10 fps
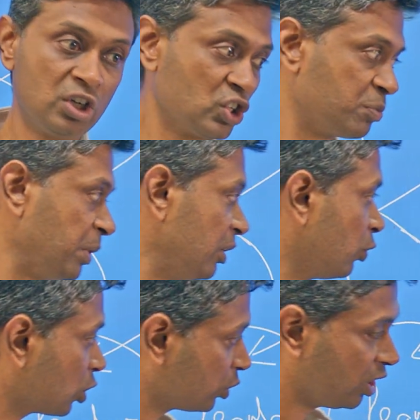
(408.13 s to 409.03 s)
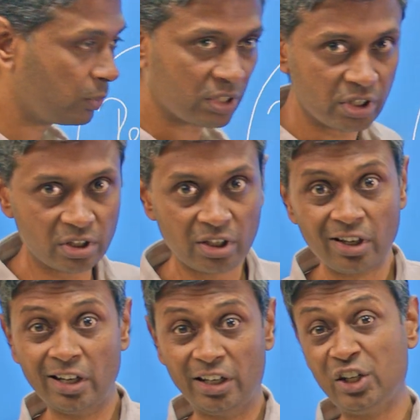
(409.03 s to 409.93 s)
speed for routine questions,
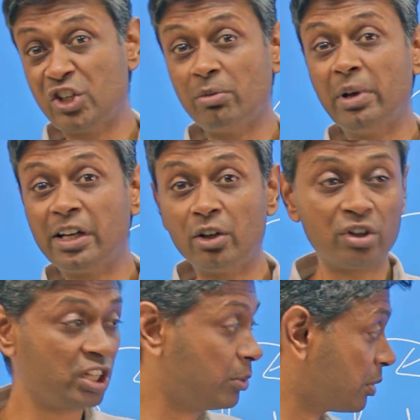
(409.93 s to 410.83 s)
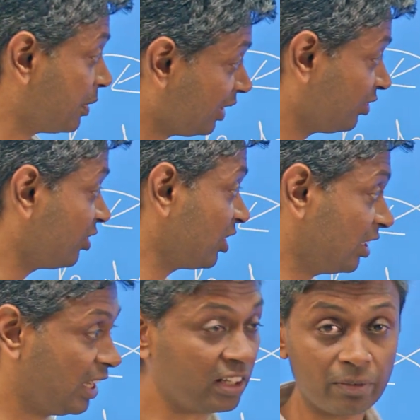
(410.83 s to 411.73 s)
decision making to distinguish between this
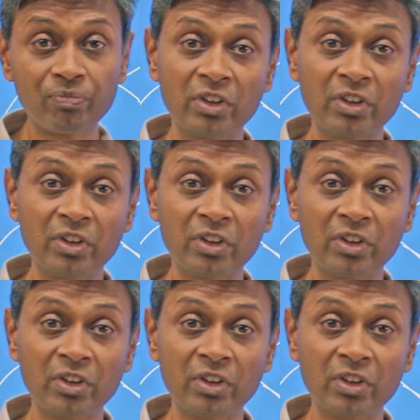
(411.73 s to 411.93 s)
and that,